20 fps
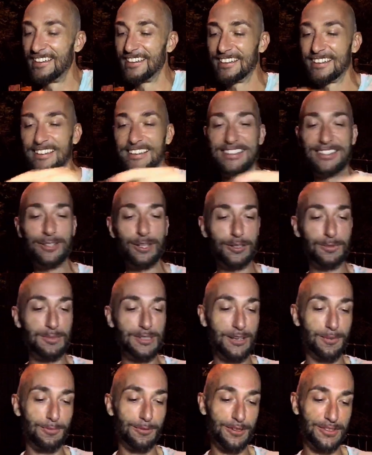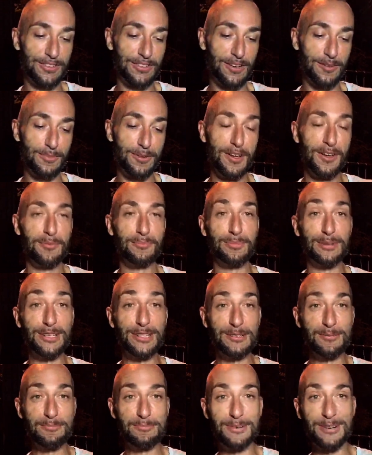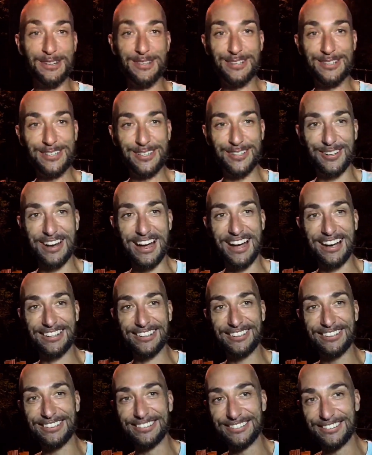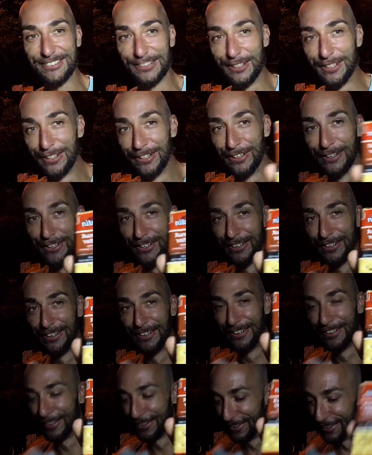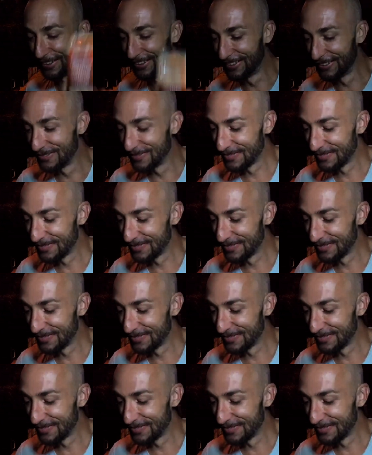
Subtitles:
He hooked me up with some peanut butter and crackers. Yeah!